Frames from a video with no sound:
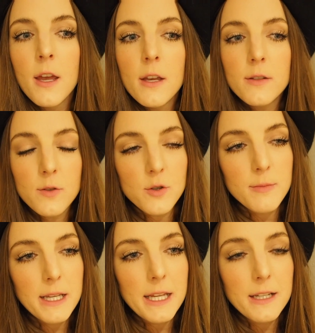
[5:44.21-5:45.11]
social
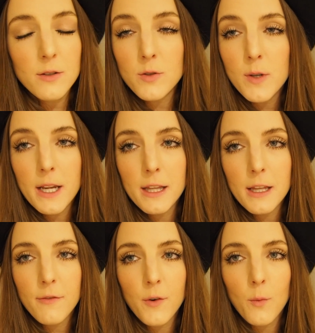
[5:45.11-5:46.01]
media, don't do
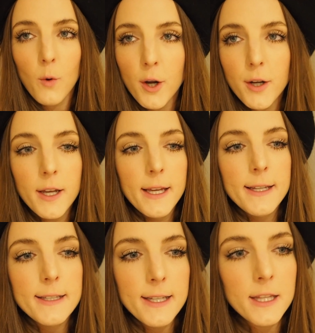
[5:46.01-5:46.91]
anything for work,
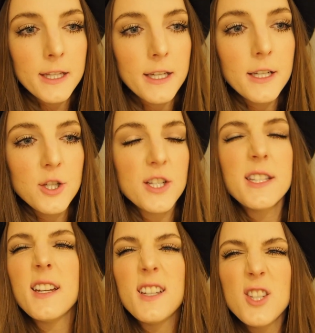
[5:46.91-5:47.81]
nothing, just
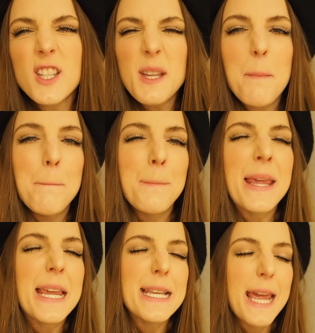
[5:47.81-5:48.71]
a
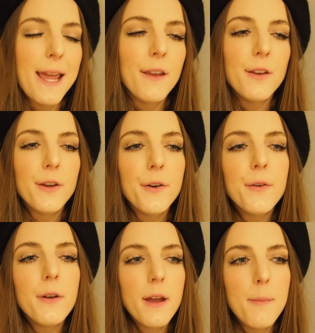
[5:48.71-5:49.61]
me day,
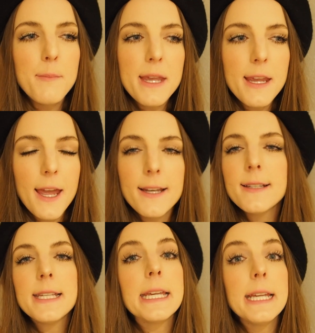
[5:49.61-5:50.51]
a me and a
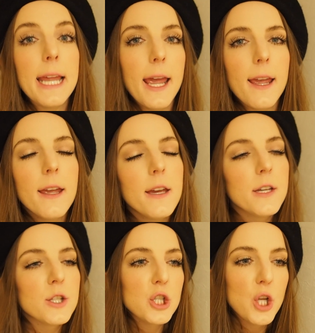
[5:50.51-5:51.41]
tea day.
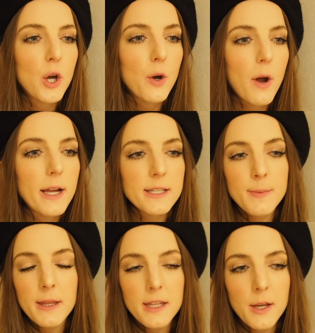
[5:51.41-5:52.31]
So I
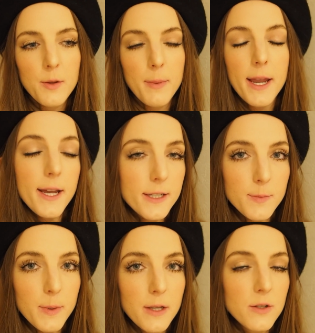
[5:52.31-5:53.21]
spent the day with my
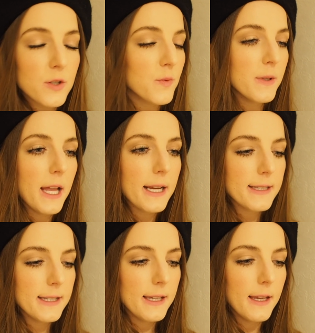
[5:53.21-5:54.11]
husband just
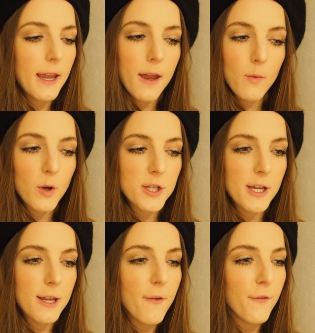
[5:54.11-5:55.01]
relaxing and
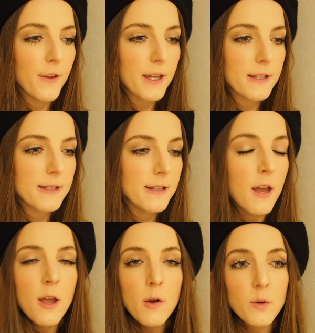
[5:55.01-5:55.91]
watching Netflix.
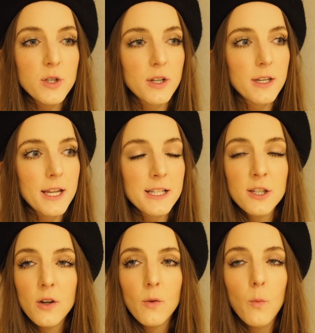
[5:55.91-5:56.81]
We took a nice
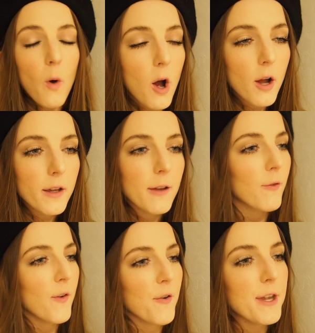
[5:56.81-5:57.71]
long walk, it
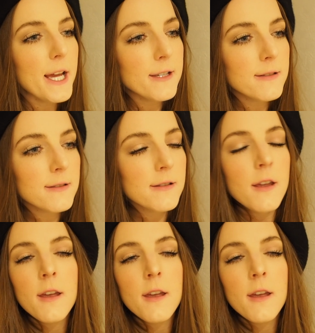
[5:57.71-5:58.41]
was very nice,